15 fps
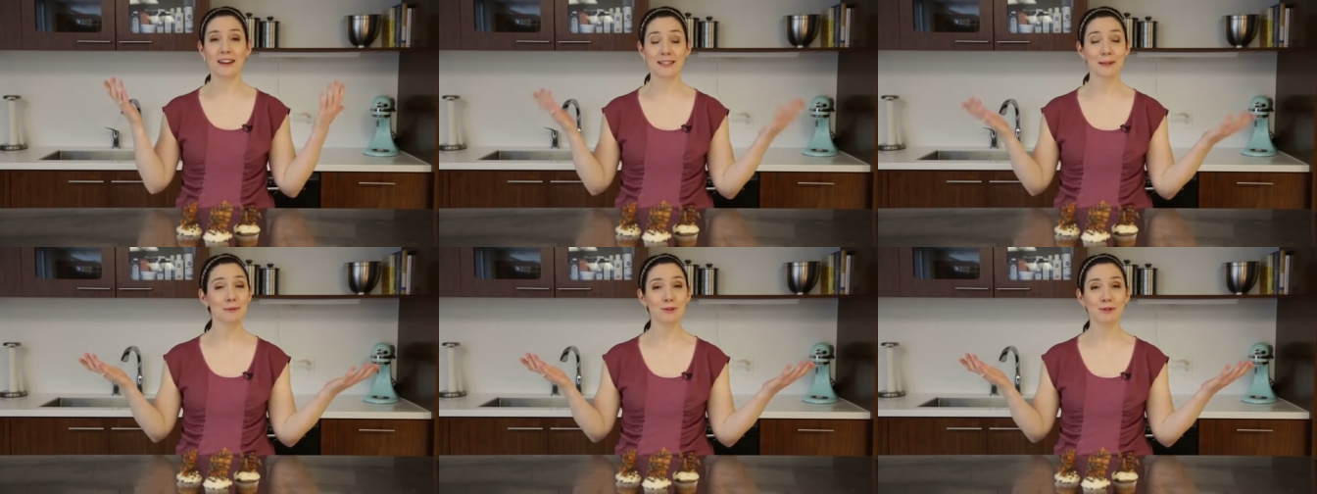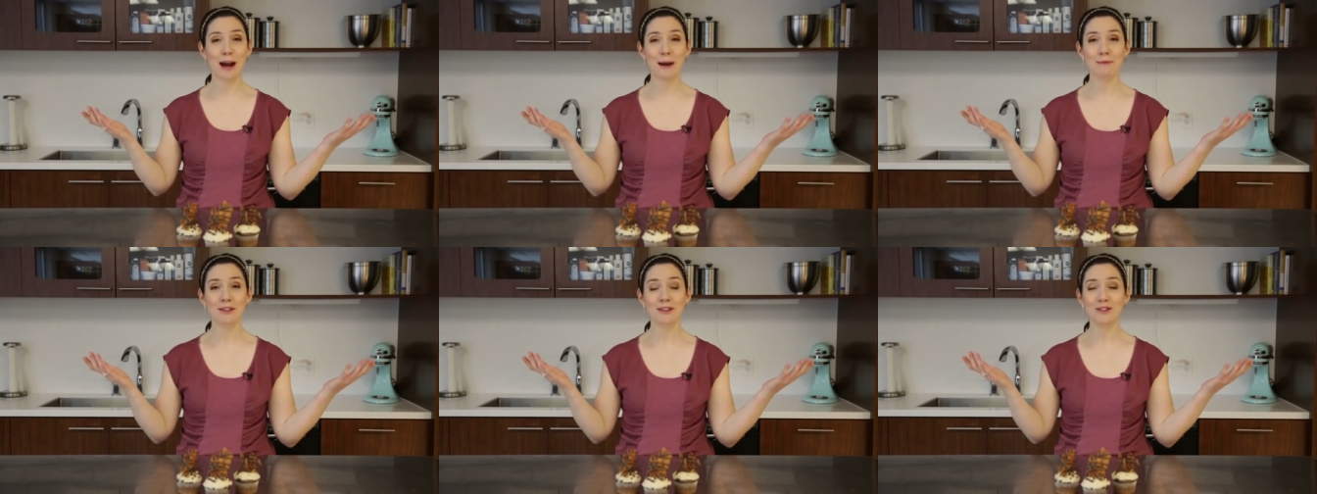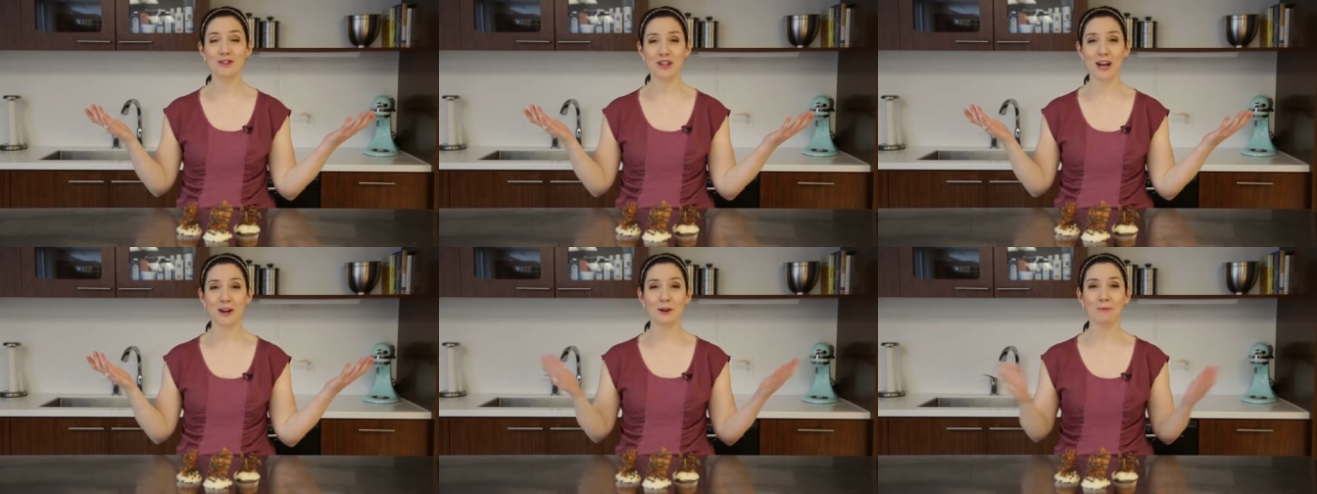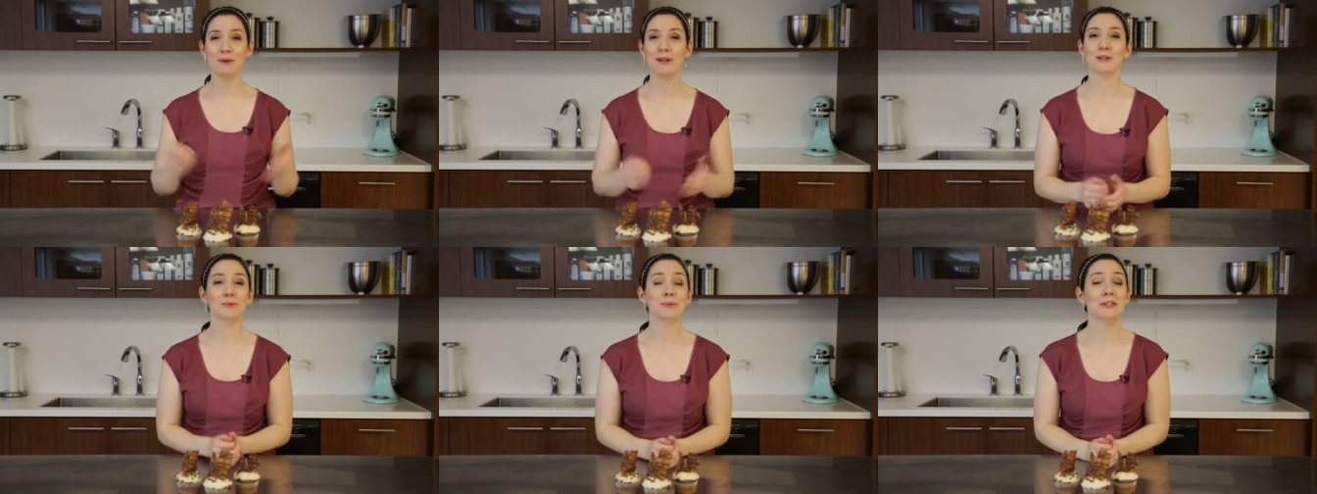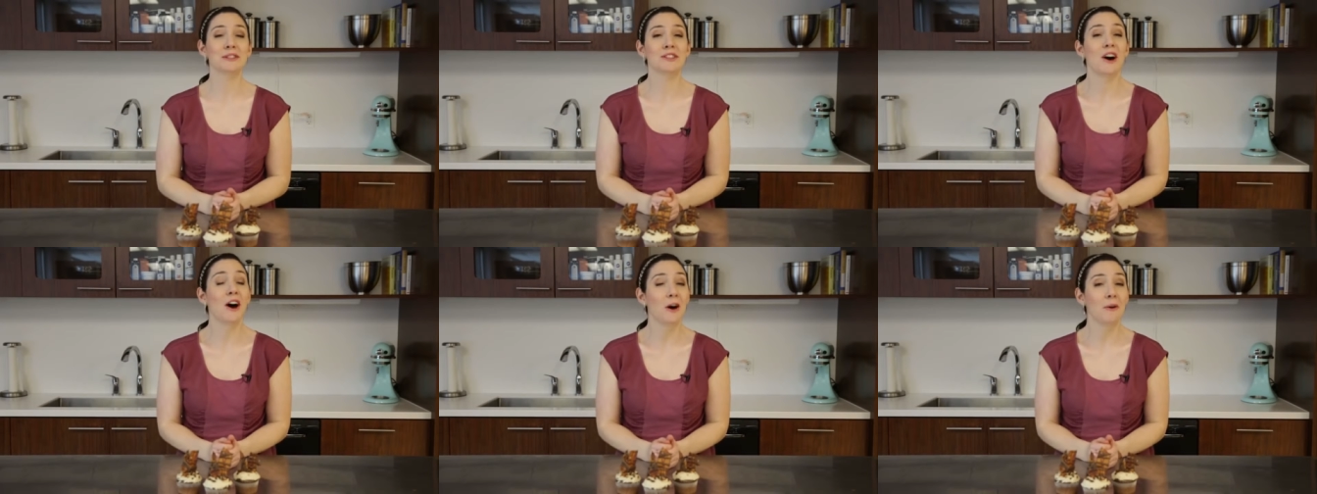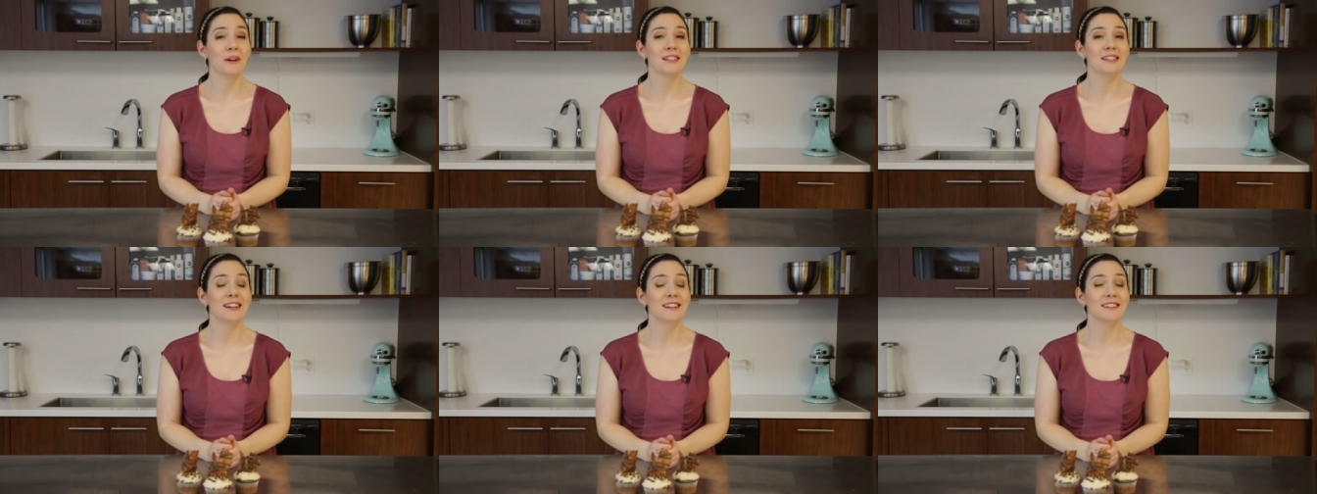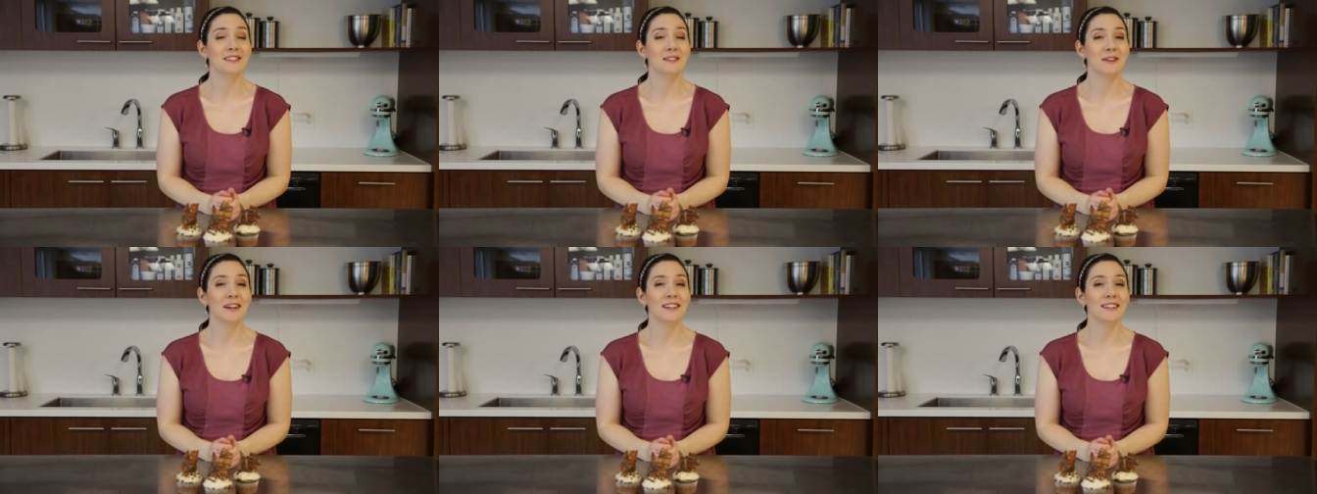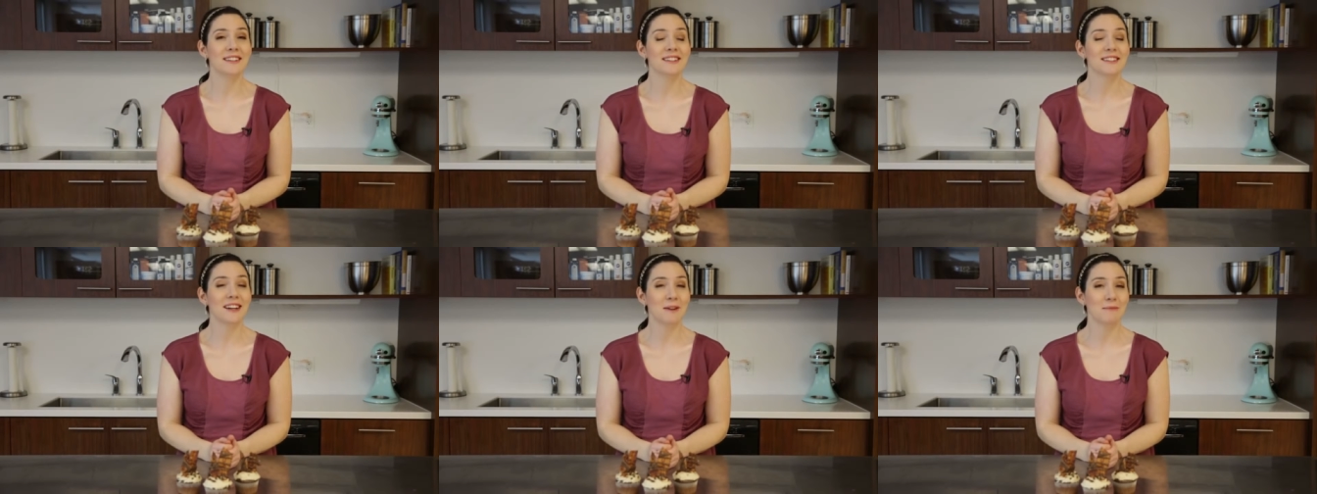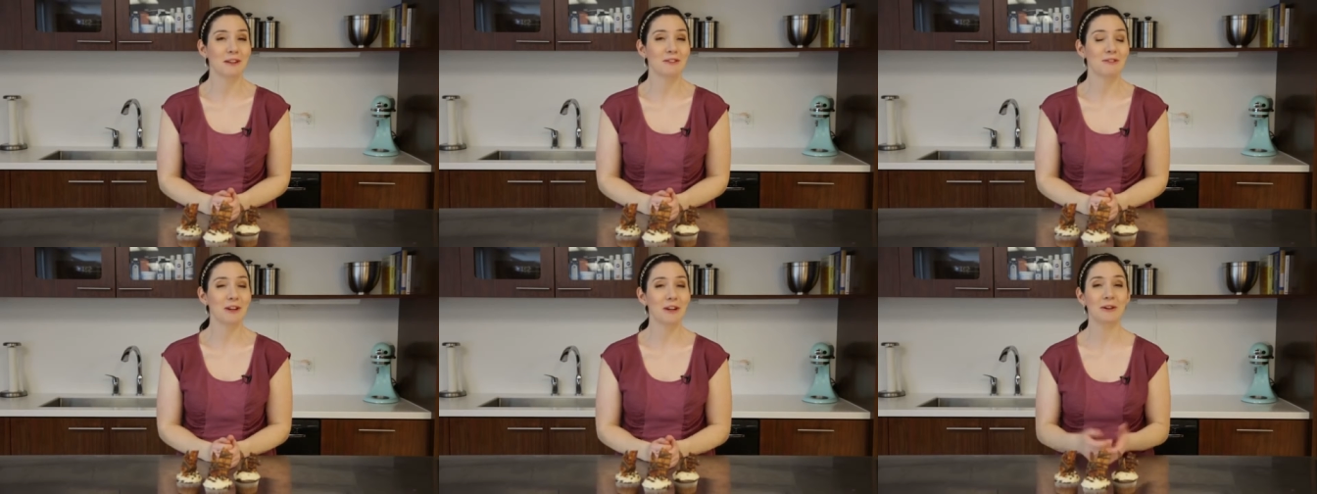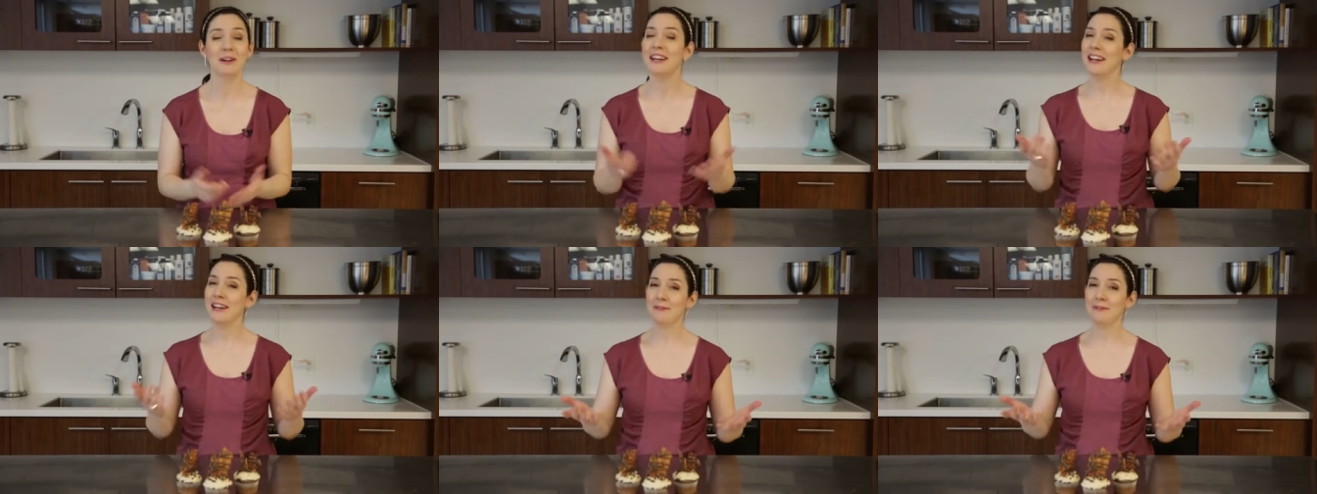and subscribe to the channel because Wilton always has new ideas coming for you